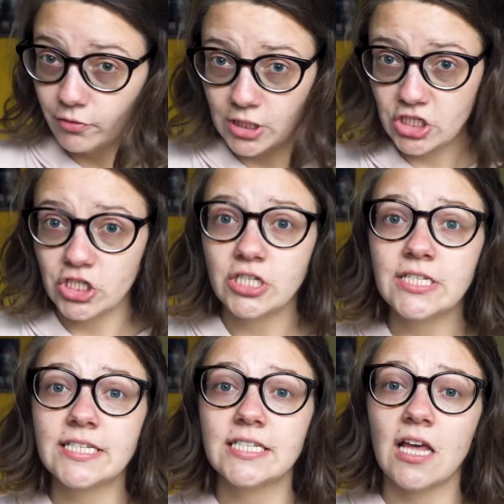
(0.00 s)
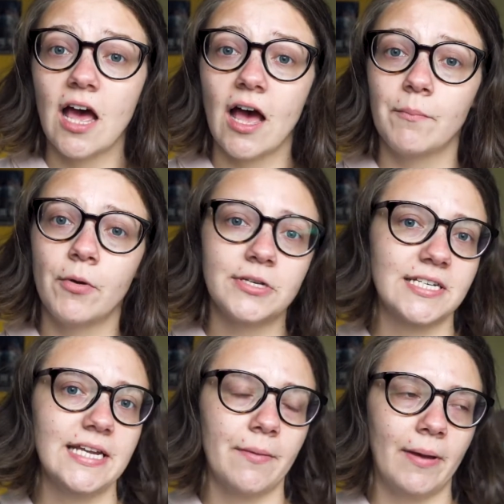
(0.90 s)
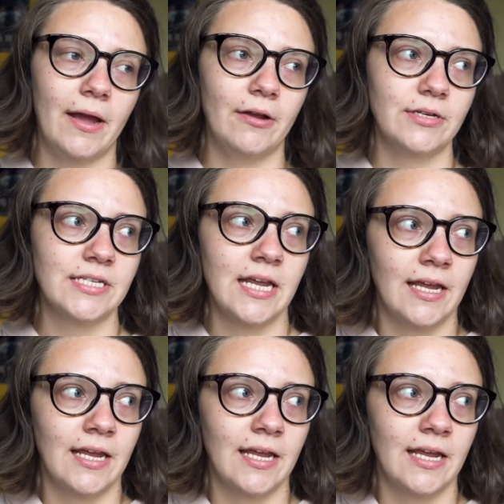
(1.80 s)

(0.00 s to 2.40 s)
questions mostly about